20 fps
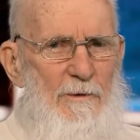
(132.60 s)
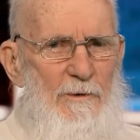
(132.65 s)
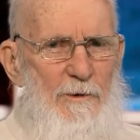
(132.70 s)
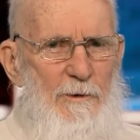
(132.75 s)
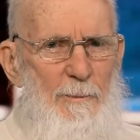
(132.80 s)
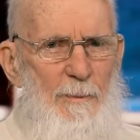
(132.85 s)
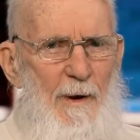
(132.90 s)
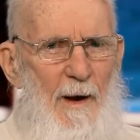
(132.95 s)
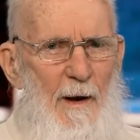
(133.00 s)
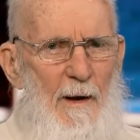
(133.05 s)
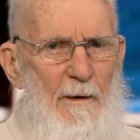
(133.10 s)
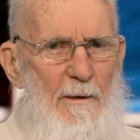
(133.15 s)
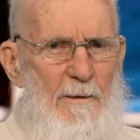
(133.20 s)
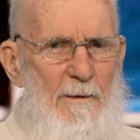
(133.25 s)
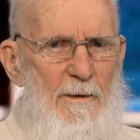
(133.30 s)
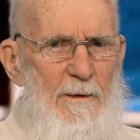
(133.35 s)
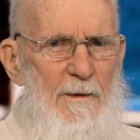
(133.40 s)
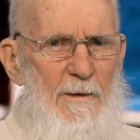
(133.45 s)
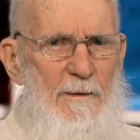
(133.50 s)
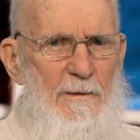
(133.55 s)

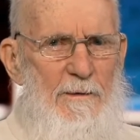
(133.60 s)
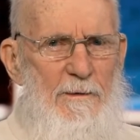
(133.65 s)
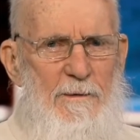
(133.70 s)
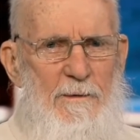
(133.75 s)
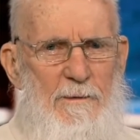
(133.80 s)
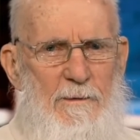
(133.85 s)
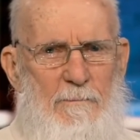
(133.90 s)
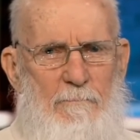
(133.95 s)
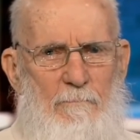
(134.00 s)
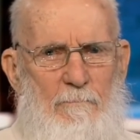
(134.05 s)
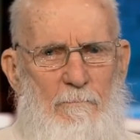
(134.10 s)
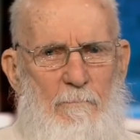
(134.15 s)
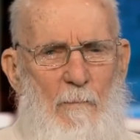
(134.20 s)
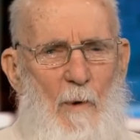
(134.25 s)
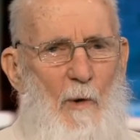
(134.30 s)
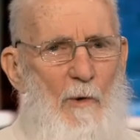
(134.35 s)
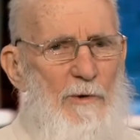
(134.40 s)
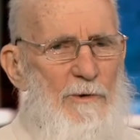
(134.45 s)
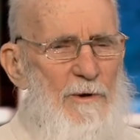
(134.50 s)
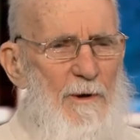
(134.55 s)
Japan is
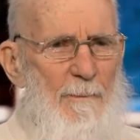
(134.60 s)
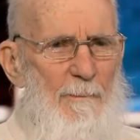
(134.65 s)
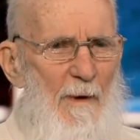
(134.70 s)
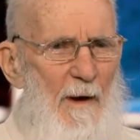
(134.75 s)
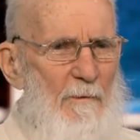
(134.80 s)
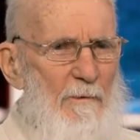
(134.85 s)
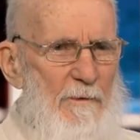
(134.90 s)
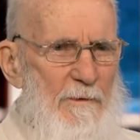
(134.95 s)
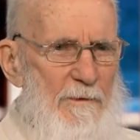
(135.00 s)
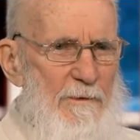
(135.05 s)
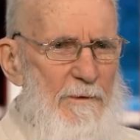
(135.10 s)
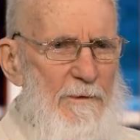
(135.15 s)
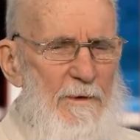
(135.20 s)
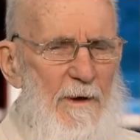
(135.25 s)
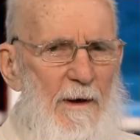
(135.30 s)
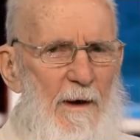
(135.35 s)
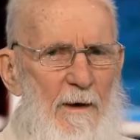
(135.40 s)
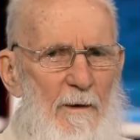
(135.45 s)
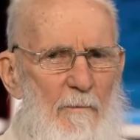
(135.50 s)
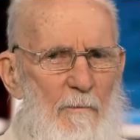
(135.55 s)
mostly mountains,
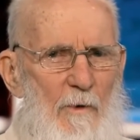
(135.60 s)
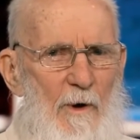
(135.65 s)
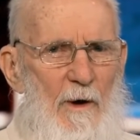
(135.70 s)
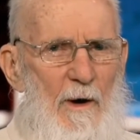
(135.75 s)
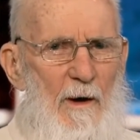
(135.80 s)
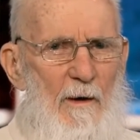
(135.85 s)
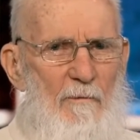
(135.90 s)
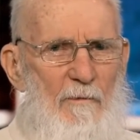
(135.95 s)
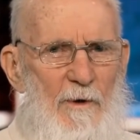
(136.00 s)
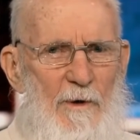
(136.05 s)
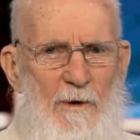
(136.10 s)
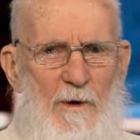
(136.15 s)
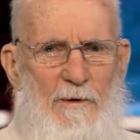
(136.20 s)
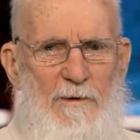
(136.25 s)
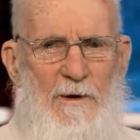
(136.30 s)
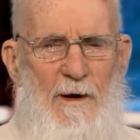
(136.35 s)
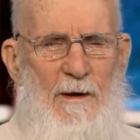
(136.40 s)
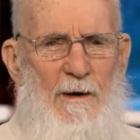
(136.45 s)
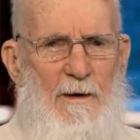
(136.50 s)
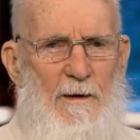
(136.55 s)
and wherever
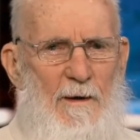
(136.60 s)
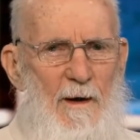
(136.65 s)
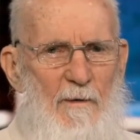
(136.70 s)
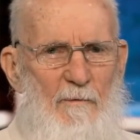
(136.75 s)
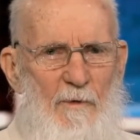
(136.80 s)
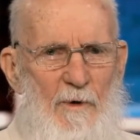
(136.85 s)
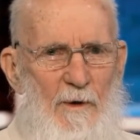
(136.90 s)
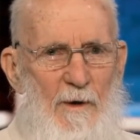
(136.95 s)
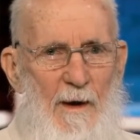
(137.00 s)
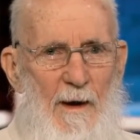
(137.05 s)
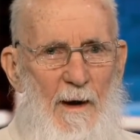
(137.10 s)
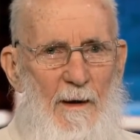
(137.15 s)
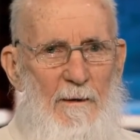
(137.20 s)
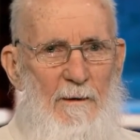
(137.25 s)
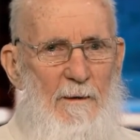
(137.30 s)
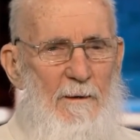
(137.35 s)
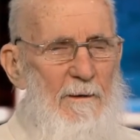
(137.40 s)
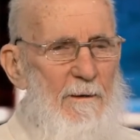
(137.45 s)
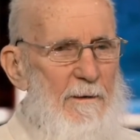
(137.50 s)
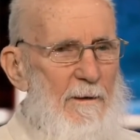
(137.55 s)
there's any level
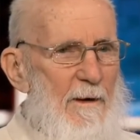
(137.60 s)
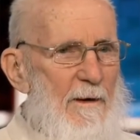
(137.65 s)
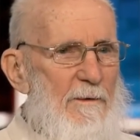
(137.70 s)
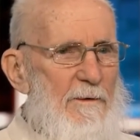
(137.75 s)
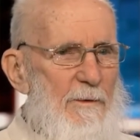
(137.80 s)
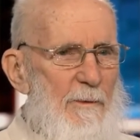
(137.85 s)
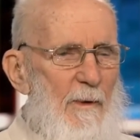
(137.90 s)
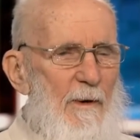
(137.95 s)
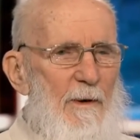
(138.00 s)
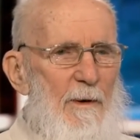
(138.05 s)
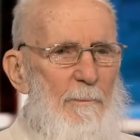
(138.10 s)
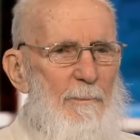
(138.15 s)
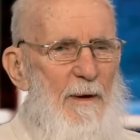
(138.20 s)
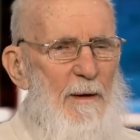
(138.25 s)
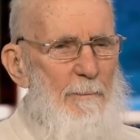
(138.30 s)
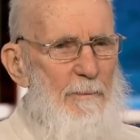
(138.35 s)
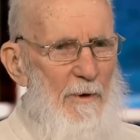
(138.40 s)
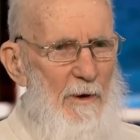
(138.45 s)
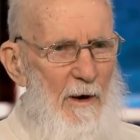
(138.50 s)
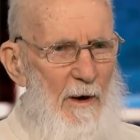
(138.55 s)
land, that's where the
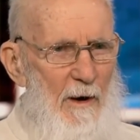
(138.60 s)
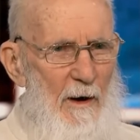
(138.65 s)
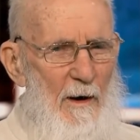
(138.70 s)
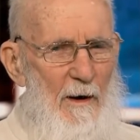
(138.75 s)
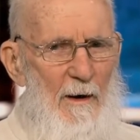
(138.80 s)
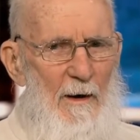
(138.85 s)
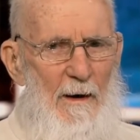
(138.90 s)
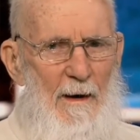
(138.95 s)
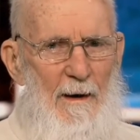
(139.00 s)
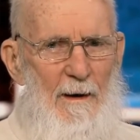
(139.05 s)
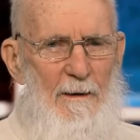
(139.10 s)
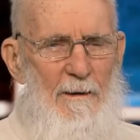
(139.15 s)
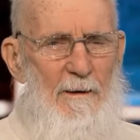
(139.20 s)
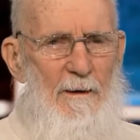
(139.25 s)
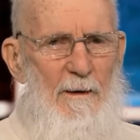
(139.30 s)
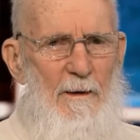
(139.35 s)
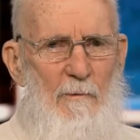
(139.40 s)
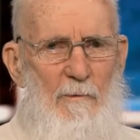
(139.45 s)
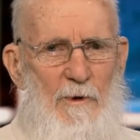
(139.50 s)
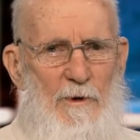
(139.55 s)
people are,
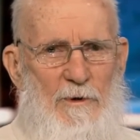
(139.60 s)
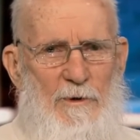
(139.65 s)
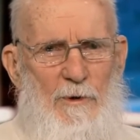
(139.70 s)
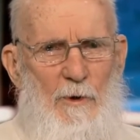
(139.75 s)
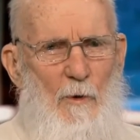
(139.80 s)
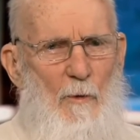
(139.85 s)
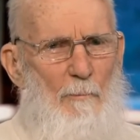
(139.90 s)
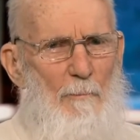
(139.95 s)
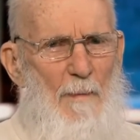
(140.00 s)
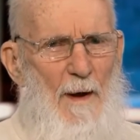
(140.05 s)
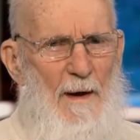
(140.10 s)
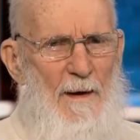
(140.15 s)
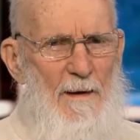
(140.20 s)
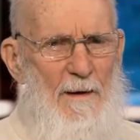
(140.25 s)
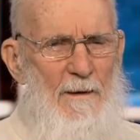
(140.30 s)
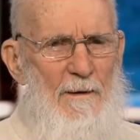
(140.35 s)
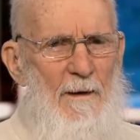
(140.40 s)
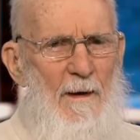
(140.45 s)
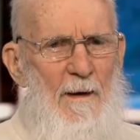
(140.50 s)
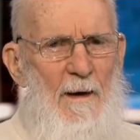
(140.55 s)
and there were so
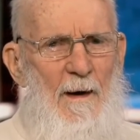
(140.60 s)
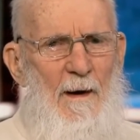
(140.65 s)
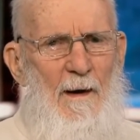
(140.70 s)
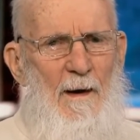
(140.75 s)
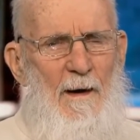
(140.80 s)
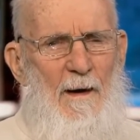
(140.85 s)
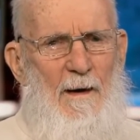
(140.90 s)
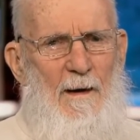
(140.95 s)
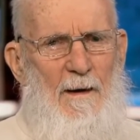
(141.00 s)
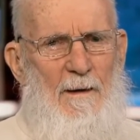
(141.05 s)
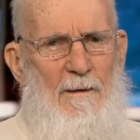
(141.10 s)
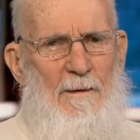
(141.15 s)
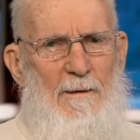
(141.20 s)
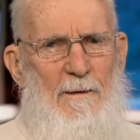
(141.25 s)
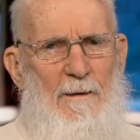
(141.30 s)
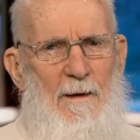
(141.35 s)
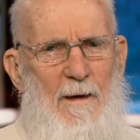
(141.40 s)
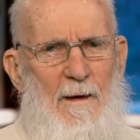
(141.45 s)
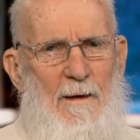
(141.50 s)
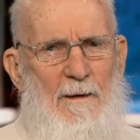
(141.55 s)
many.
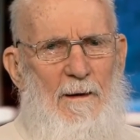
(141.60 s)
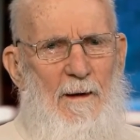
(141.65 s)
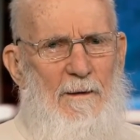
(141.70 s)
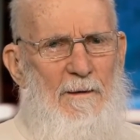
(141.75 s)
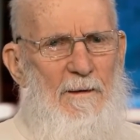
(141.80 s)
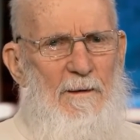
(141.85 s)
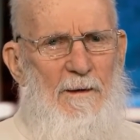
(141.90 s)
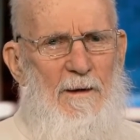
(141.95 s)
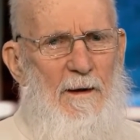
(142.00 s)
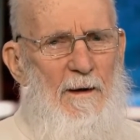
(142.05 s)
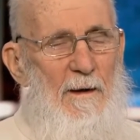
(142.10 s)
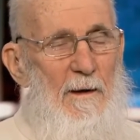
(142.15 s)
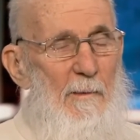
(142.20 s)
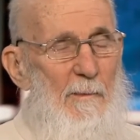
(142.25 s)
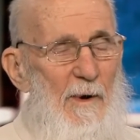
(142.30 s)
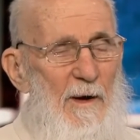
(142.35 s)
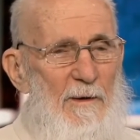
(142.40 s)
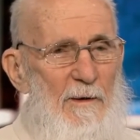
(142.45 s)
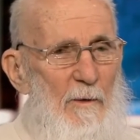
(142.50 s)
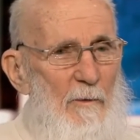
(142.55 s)
And I got to thinking
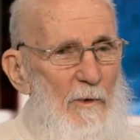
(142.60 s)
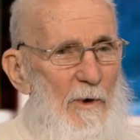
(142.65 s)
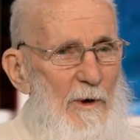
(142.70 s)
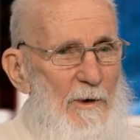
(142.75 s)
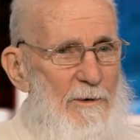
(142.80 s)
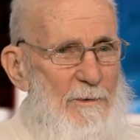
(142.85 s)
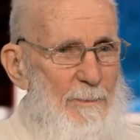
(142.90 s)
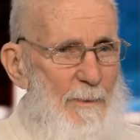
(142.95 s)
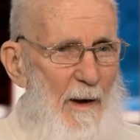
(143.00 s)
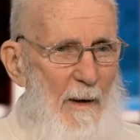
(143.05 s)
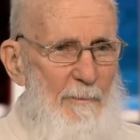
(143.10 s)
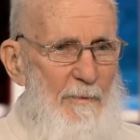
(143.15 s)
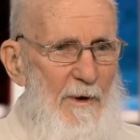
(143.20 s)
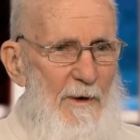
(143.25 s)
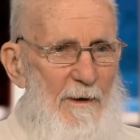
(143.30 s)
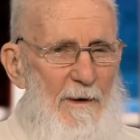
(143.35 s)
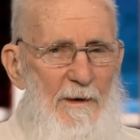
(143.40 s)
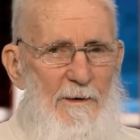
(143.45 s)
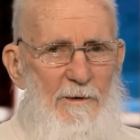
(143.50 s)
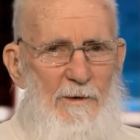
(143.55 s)
about the world's
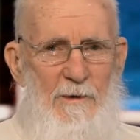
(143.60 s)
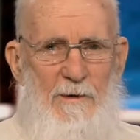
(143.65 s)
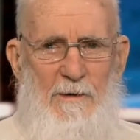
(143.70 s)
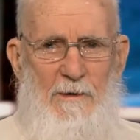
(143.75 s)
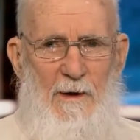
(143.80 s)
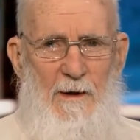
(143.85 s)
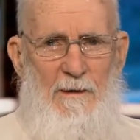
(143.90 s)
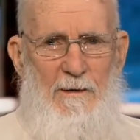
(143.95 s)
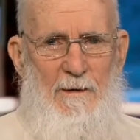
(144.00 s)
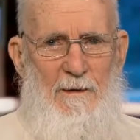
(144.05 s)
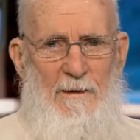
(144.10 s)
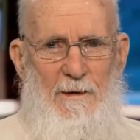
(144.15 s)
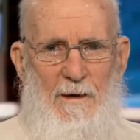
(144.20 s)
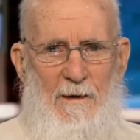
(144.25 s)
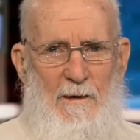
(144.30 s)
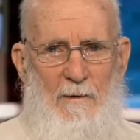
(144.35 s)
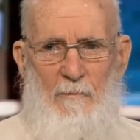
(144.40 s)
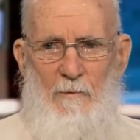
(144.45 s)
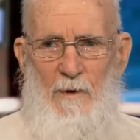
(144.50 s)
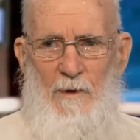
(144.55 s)
population and
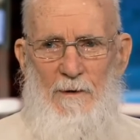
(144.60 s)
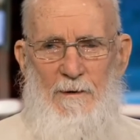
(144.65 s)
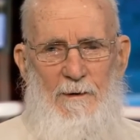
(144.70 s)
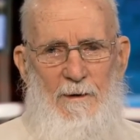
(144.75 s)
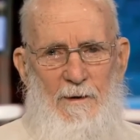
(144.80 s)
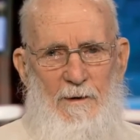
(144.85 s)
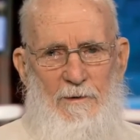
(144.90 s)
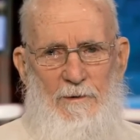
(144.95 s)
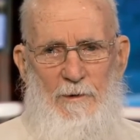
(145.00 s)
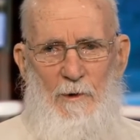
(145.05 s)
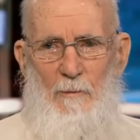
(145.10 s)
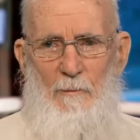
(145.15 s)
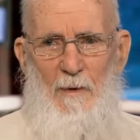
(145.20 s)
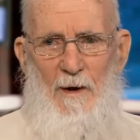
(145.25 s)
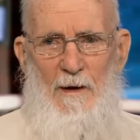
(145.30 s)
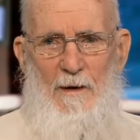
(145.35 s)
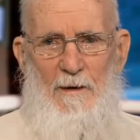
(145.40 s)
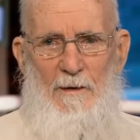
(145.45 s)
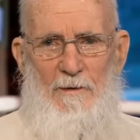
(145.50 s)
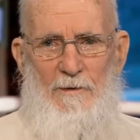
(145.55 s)
thinking, well, there are so
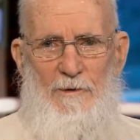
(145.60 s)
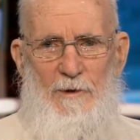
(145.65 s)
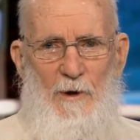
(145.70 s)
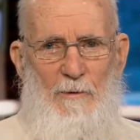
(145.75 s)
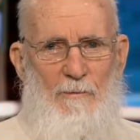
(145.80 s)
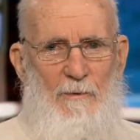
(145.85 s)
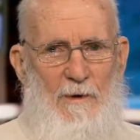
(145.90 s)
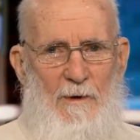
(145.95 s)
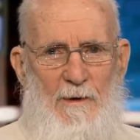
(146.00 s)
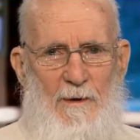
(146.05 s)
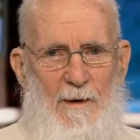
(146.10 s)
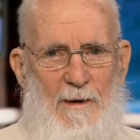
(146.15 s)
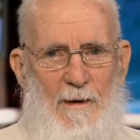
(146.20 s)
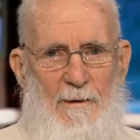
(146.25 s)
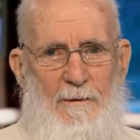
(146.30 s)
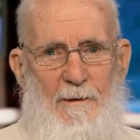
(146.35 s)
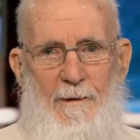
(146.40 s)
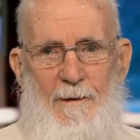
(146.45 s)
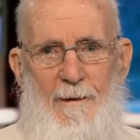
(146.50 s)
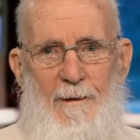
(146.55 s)
many children that